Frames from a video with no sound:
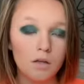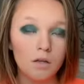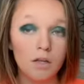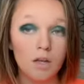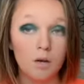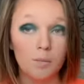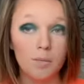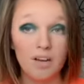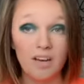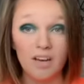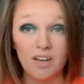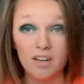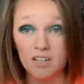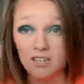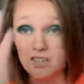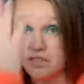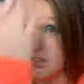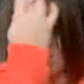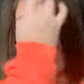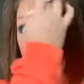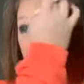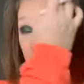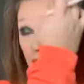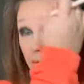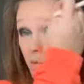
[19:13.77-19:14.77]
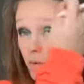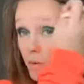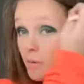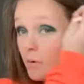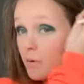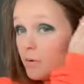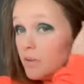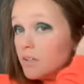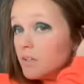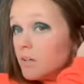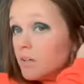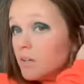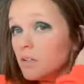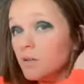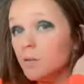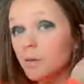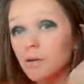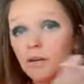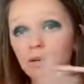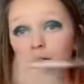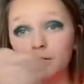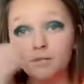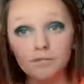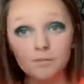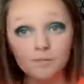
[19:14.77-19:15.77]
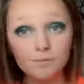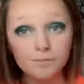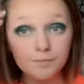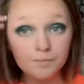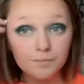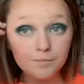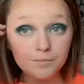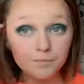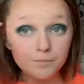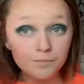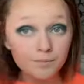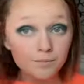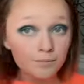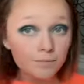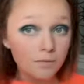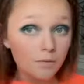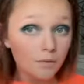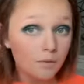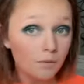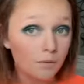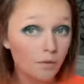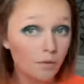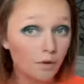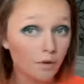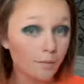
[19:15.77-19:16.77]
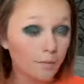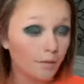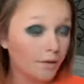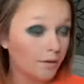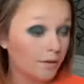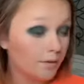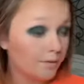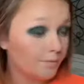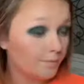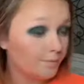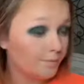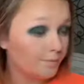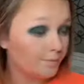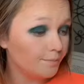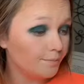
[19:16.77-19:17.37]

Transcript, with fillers: Yo, my hair's falling out of my ponytail in the back. Sorry about that.